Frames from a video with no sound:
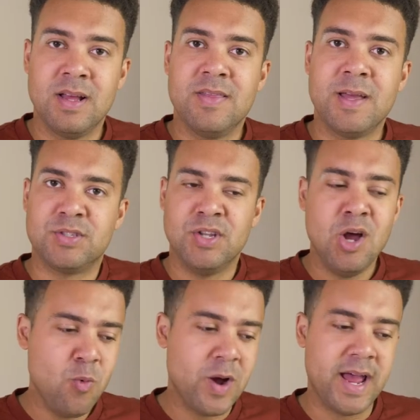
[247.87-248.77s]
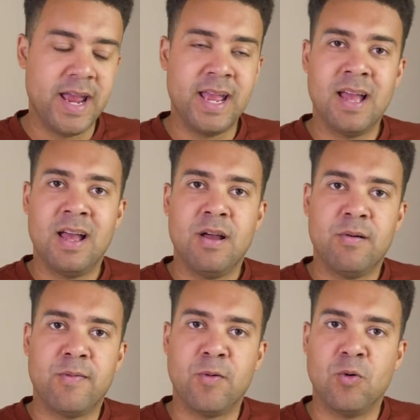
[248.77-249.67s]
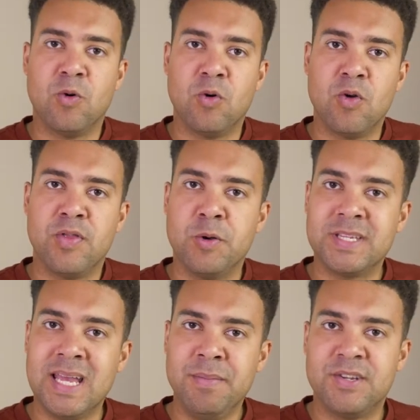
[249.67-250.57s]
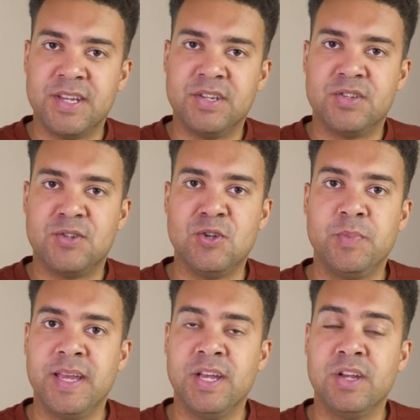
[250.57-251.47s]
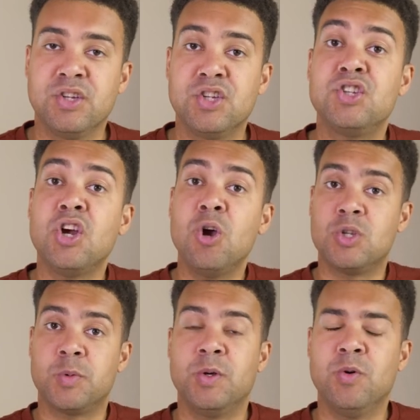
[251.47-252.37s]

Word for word: there was no way for those images to be shown to an